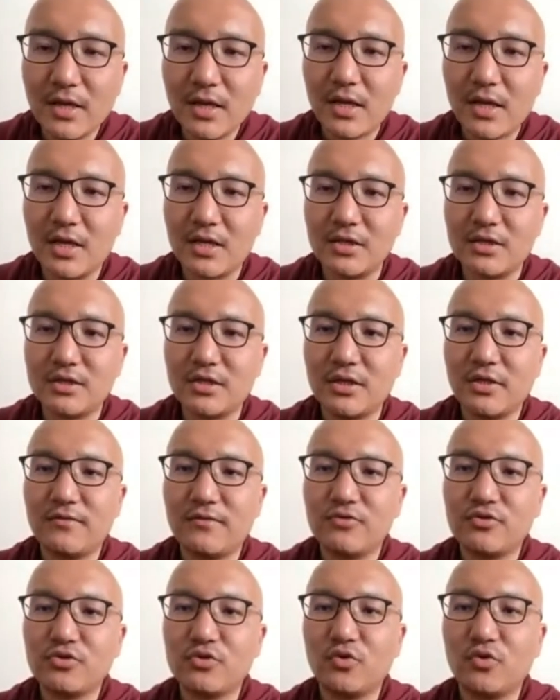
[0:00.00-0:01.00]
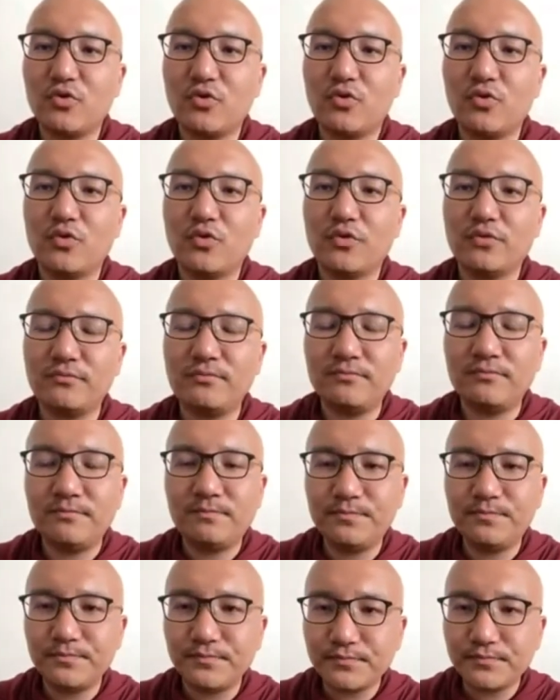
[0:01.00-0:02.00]
And uh, so,
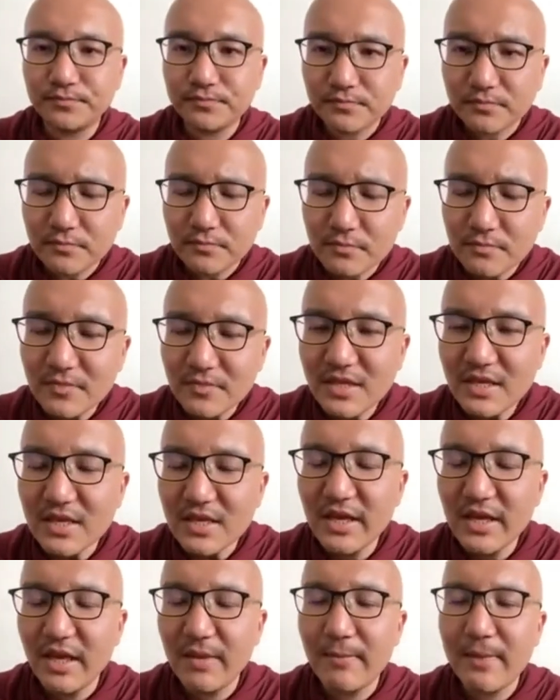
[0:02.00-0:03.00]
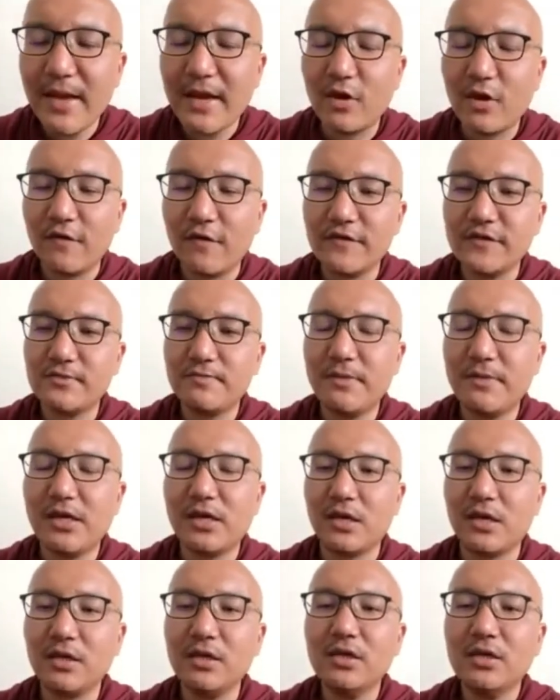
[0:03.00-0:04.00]
in a manner of
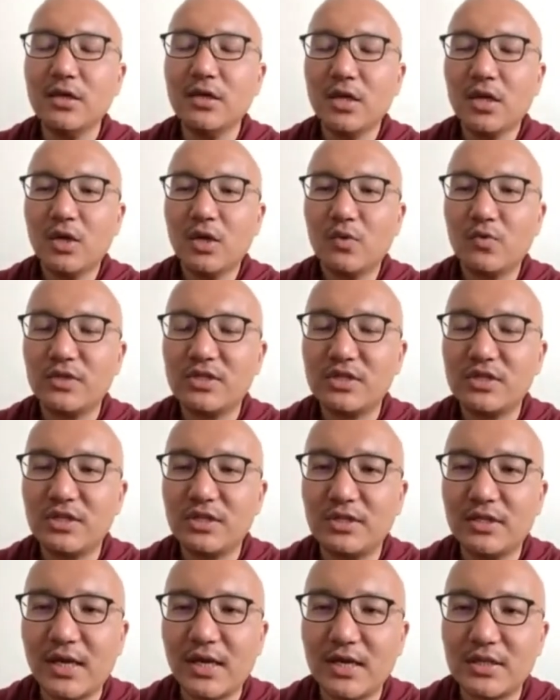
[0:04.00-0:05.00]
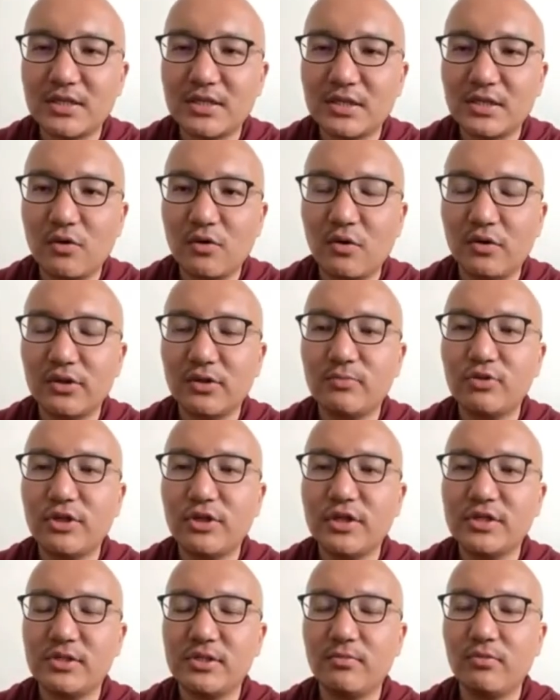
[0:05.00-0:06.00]
speaking, we see that all the
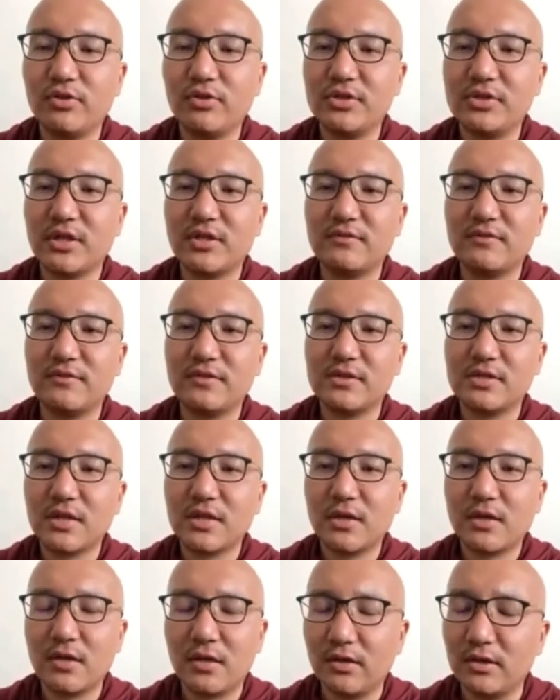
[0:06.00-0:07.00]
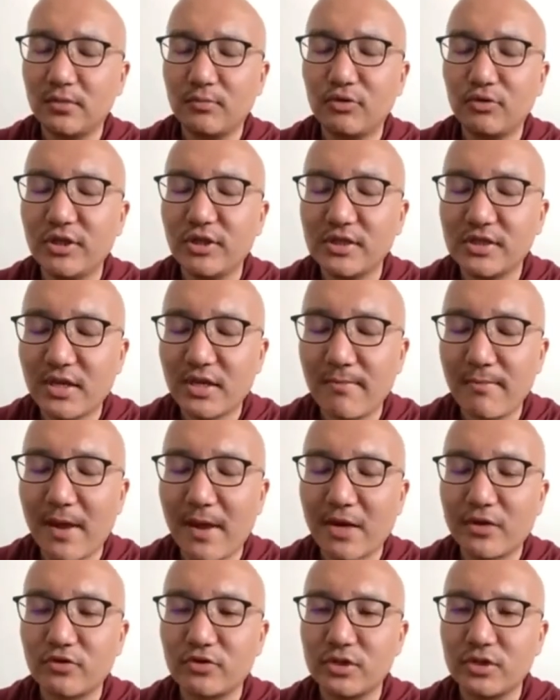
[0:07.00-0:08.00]
Buddhas and the Bodhisattvas, uh, the Buddhas come
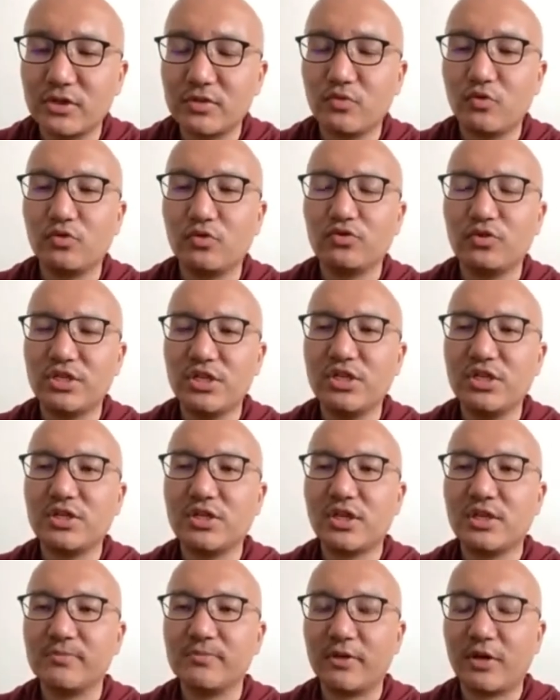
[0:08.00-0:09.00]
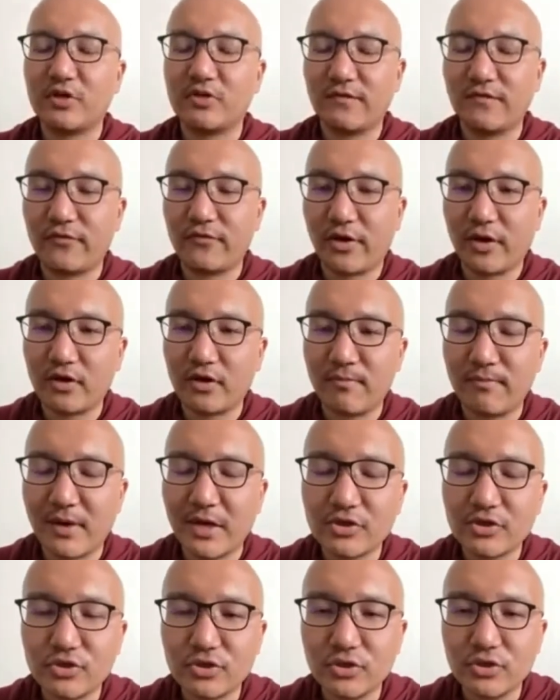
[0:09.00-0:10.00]
back to this world to teach us because of great
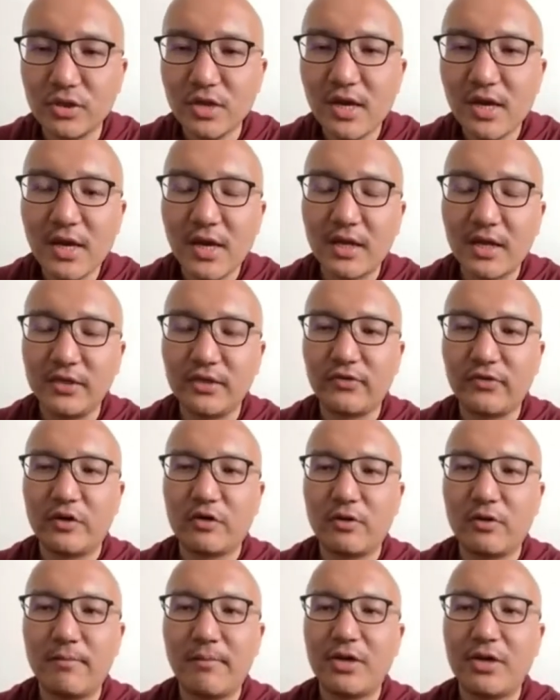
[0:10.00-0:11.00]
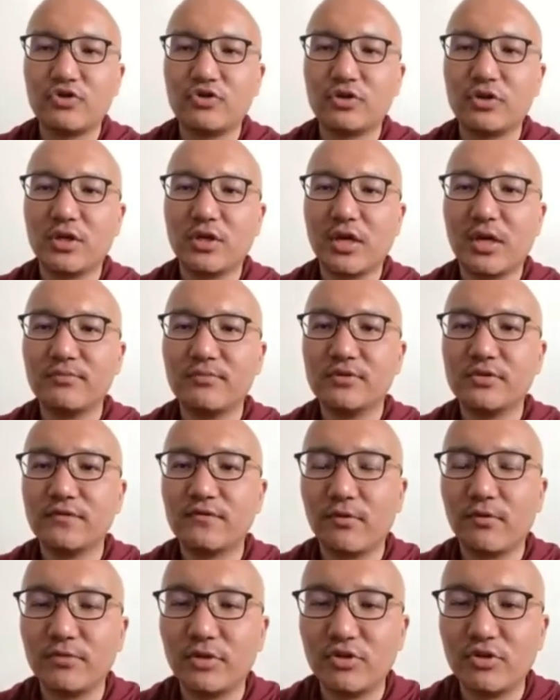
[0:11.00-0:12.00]
compassion, and the great compassion comes
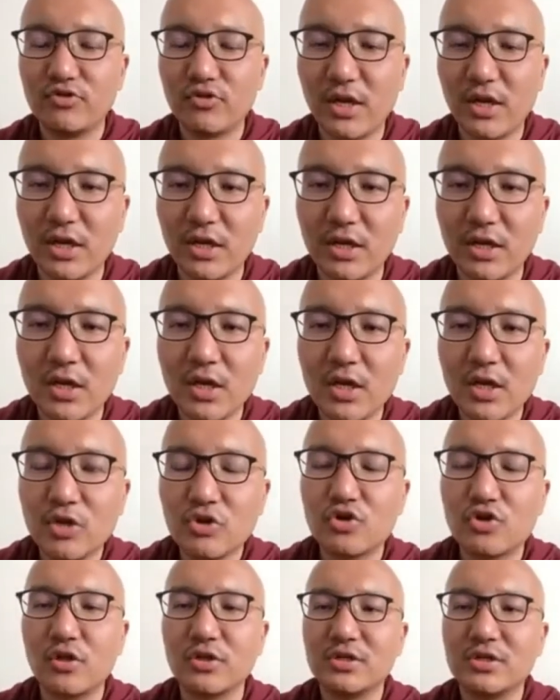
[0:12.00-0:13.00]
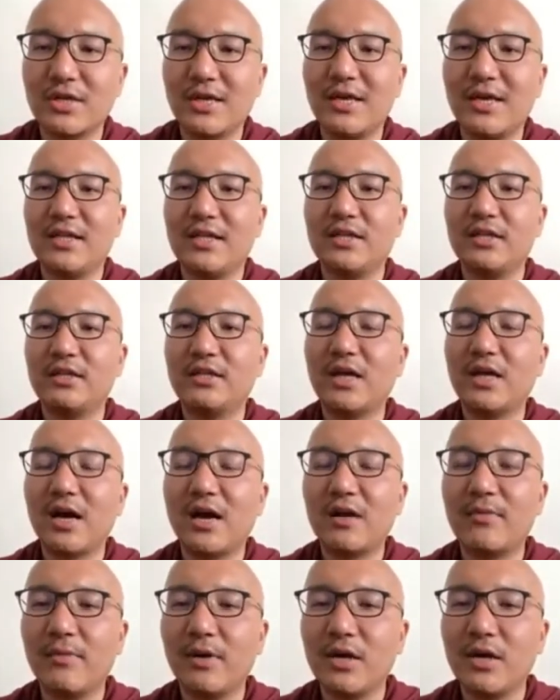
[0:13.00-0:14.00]
from the training taught in the
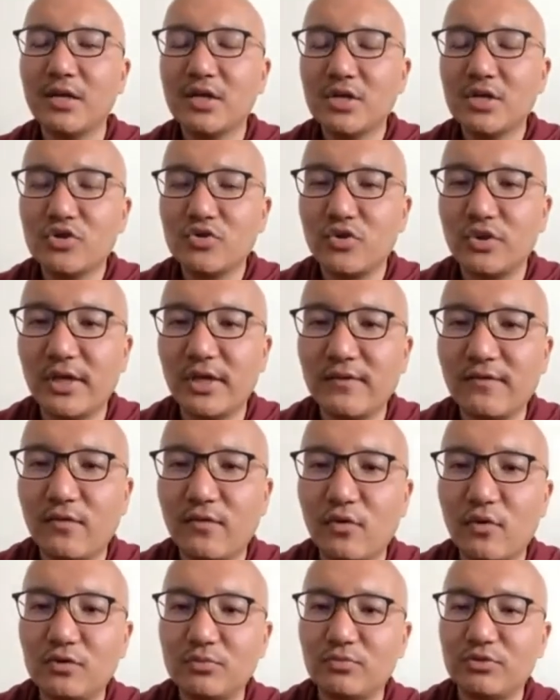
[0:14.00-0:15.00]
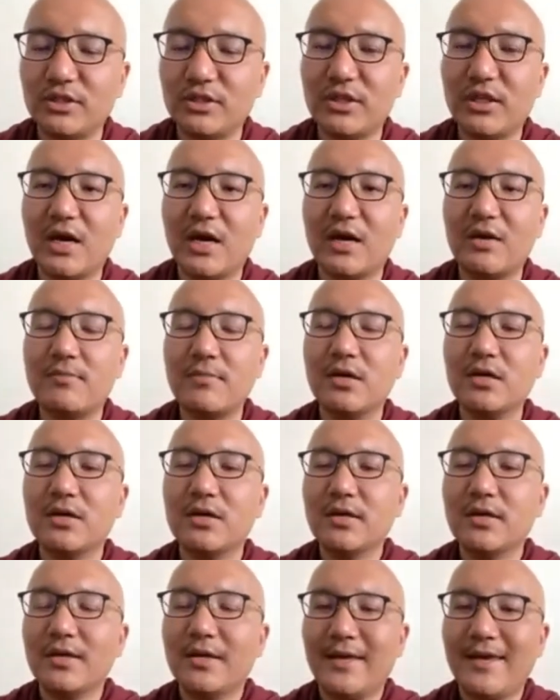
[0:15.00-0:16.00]
Dharma. So therefore, Buddha Dharma
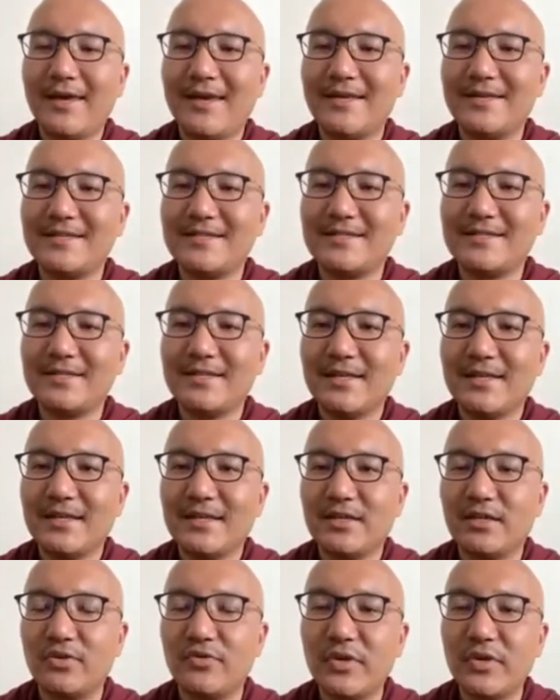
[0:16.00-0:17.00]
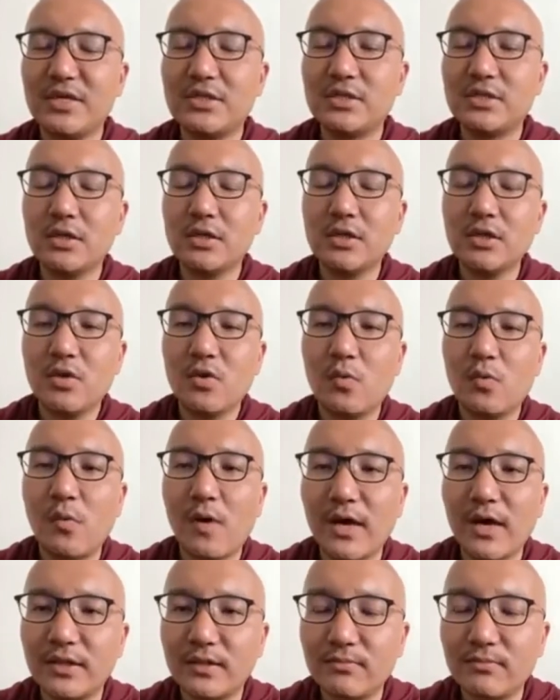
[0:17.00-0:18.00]
is the reason
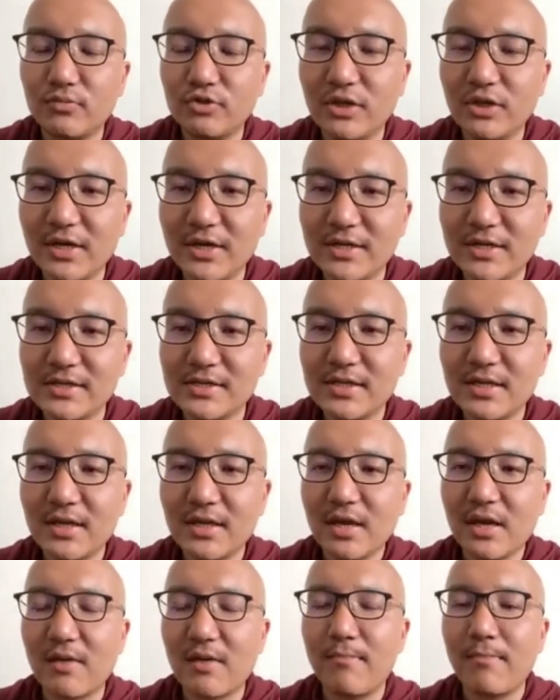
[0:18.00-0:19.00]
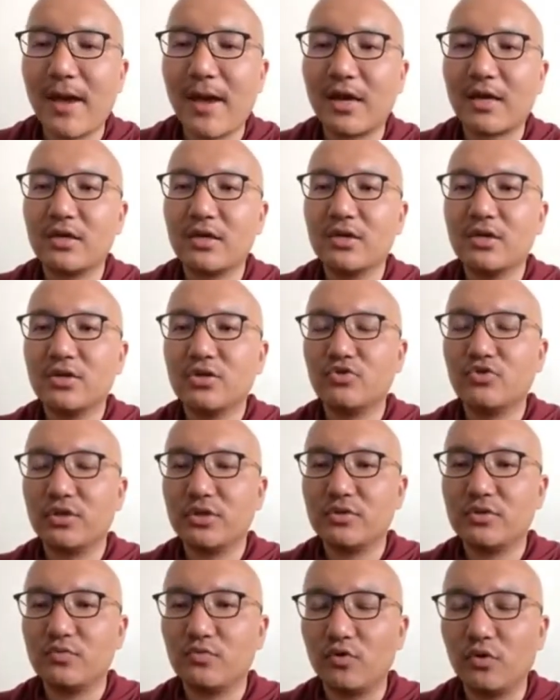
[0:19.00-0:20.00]
why the Buddhas come back to
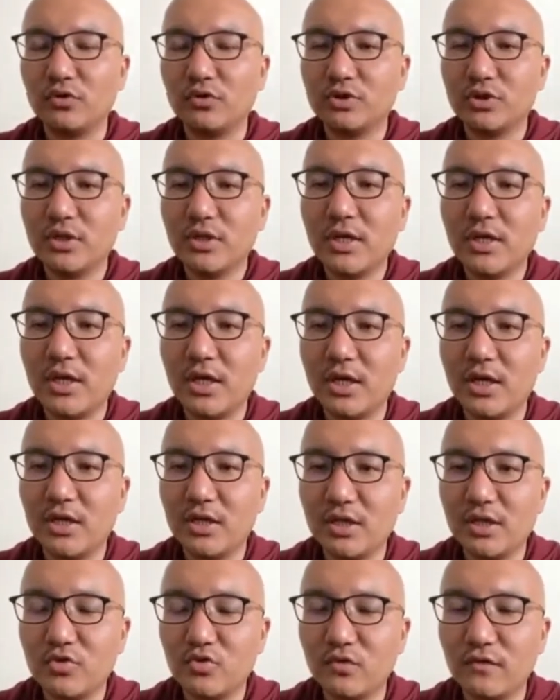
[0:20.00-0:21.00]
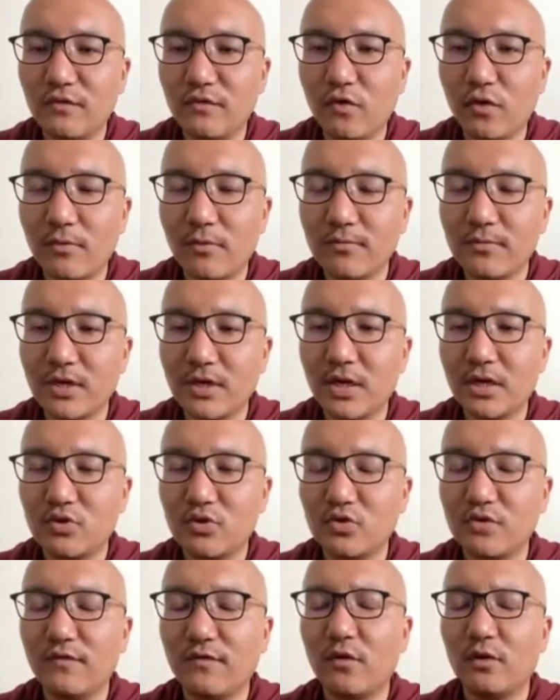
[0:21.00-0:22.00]
this world in the two form, uh,
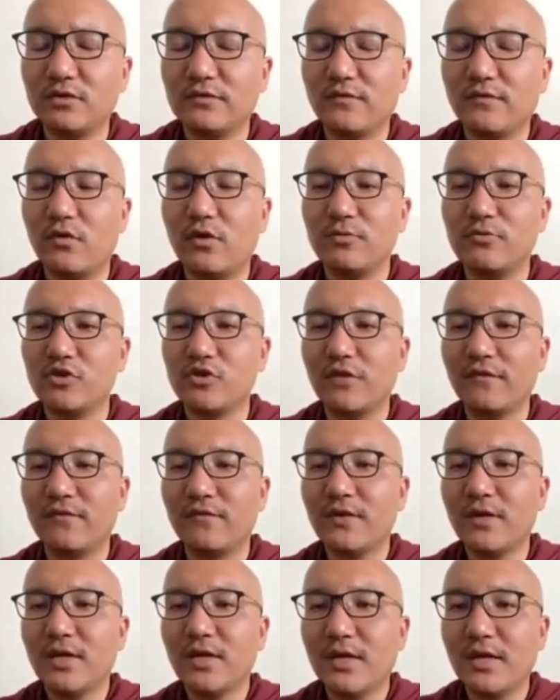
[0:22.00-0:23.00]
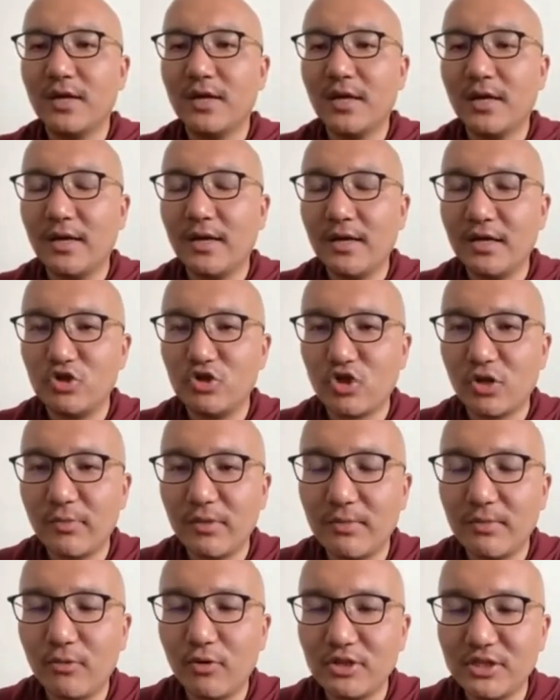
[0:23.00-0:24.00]
twofold forms of uh,
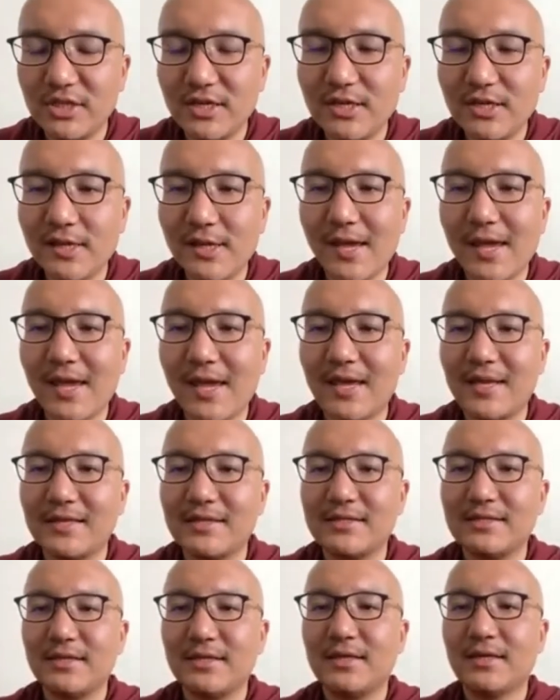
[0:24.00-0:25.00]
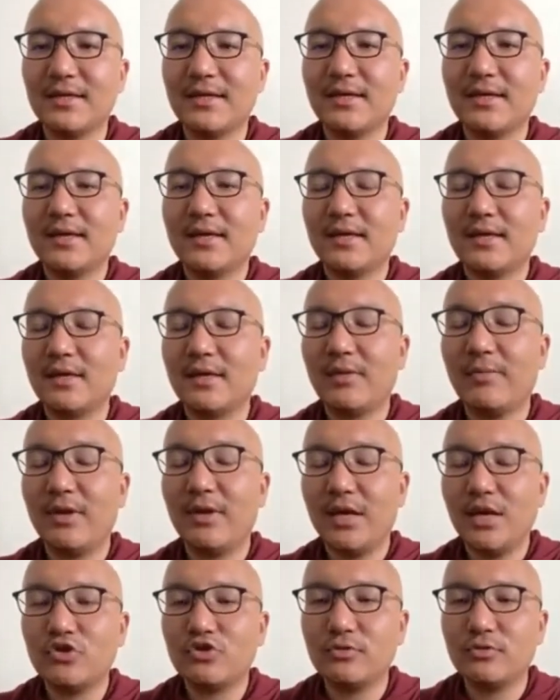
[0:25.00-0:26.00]
enjoyment body and uh,
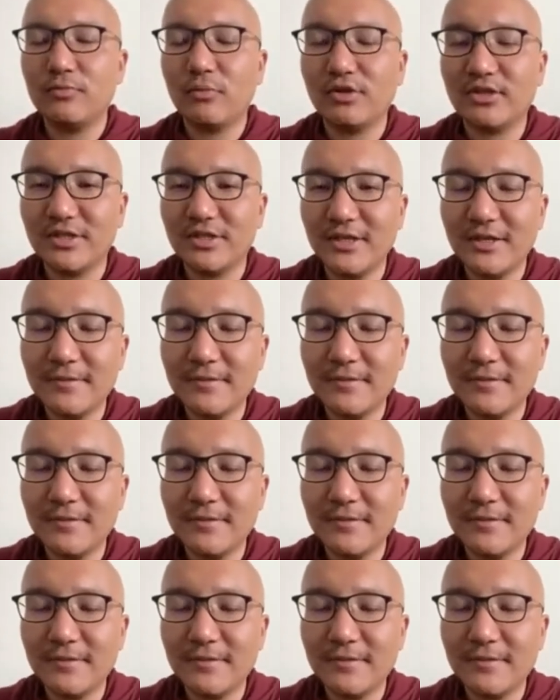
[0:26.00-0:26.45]
emanation body.